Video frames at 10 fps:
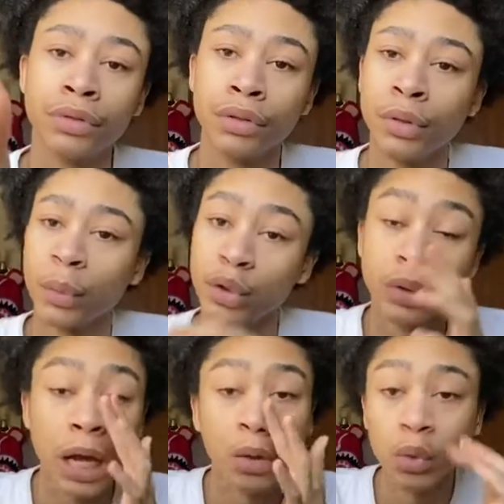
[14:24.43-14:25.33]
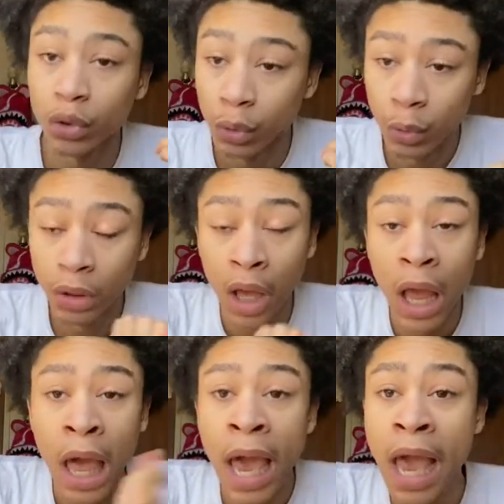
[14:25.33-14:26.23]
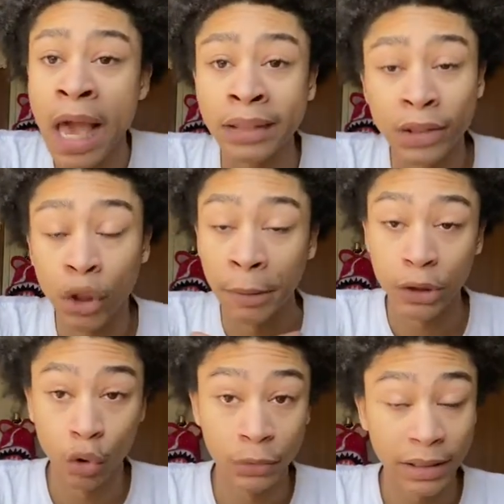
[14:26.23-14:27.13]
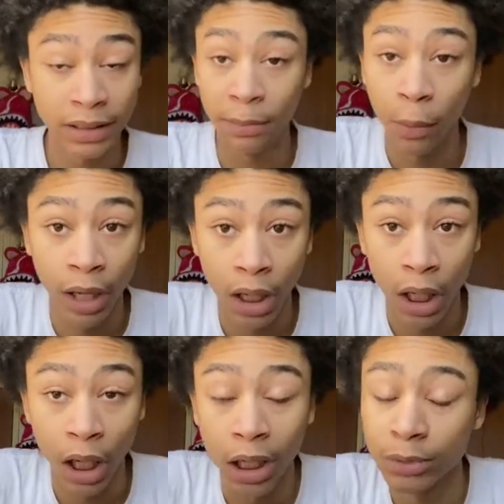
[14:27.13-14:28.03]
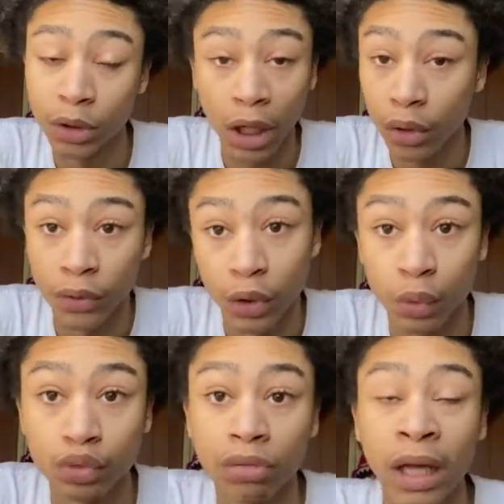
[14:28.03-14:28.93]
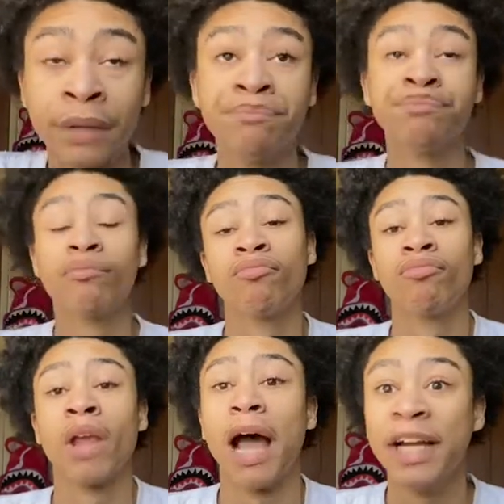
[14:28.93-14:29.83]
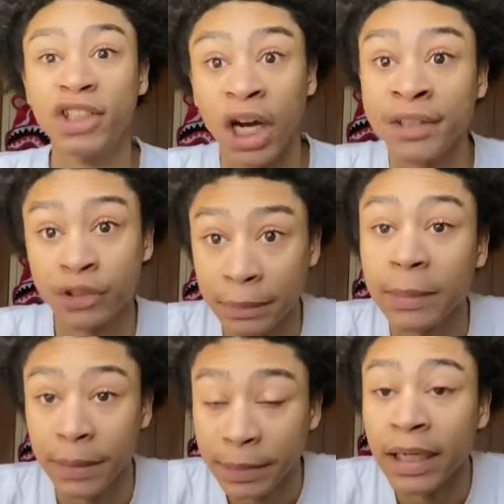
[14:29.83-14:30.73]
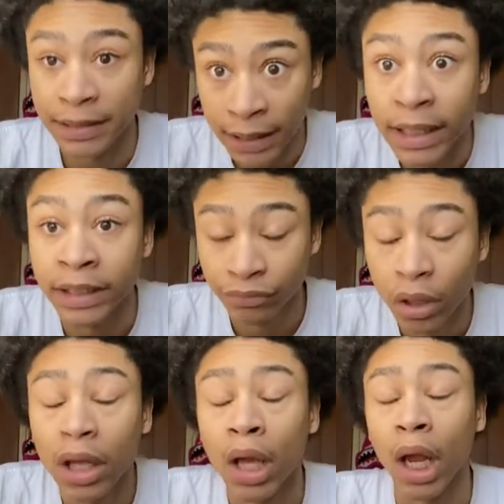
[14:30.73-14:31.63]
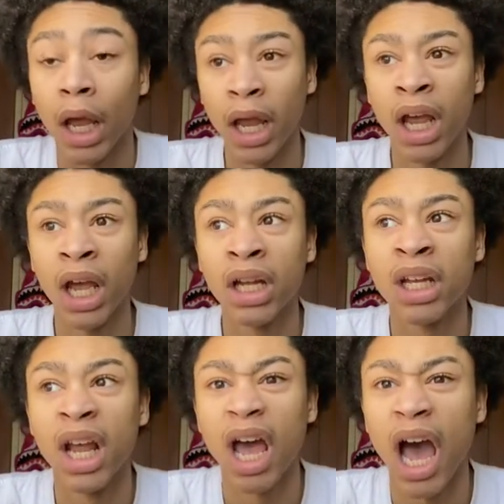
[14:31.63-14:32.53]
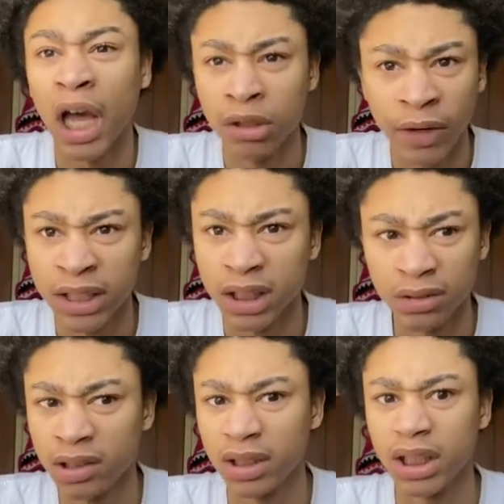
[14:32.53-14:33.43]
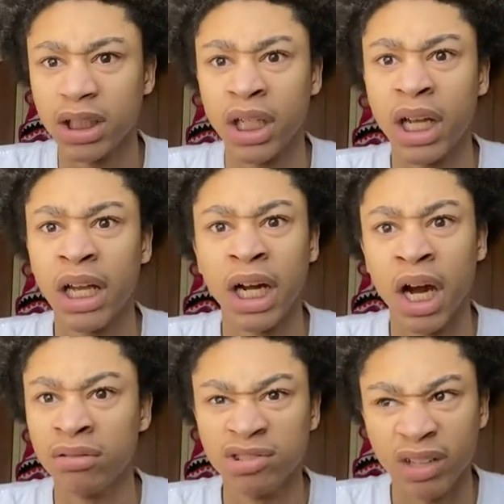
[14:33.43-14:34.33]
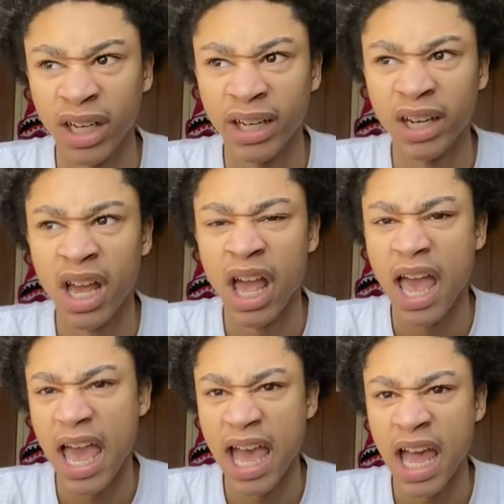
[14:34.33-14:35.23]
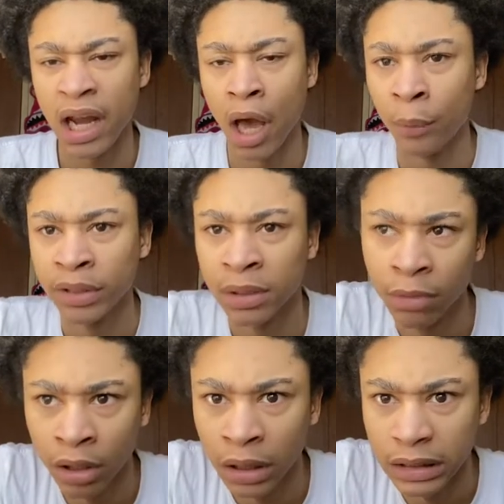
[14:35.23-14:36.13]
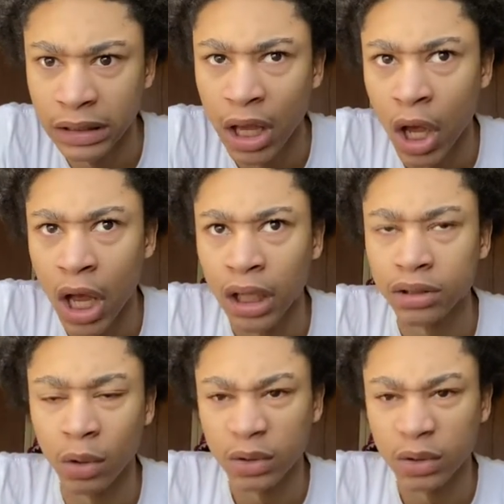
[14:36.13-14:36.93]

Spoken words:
What you're not going to do is do your about to talk to me a type of way. That's what y'all could do. So then, I kindly dropped her baby. Yes, I did. And I ran to the train station, and I got on the train, and I went to the Bronx to go